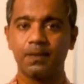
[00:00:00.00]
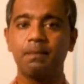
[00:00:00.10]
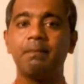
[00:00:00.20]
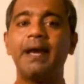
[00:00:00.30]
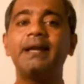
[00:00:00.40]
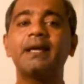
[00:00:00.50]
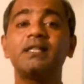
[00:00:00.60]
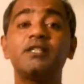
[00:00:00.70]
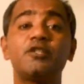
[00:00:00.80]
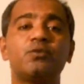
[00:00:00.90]
Main deck
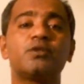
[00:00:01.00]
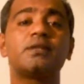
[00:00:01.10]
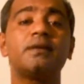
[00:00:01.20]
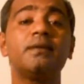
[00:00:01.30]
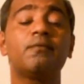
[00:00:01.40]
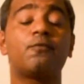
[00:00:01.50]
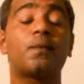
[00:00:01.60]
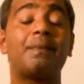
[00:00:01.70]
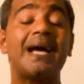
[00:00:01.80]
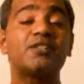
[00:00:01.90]
is using
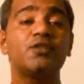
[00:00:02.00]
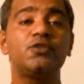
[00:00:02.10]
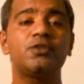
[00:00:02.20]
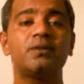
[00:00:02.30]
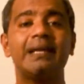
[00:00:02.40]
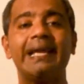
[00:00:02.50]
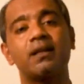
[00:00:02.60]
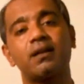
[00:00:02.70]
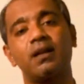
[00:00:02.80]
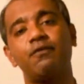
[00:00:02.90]
for passenger
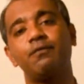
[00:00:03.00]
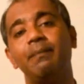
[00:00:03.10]
aircraft.